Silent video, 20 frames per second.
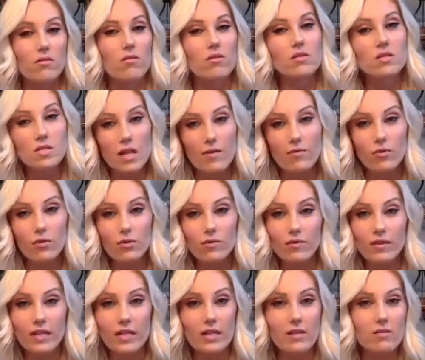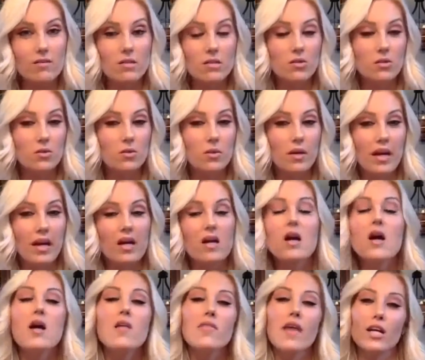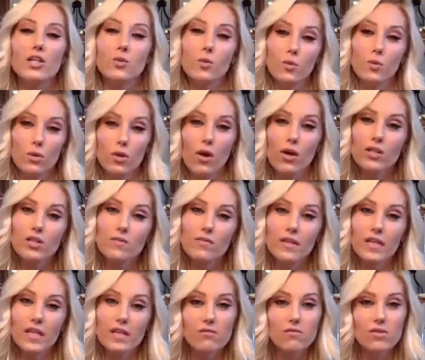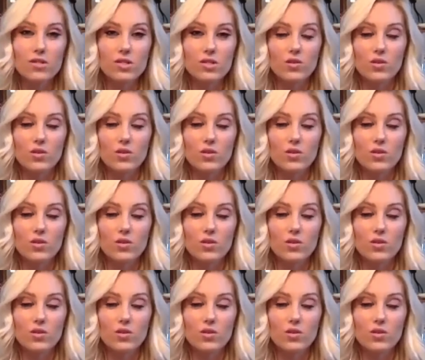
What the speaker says: There are several videos, including the actual launch videos,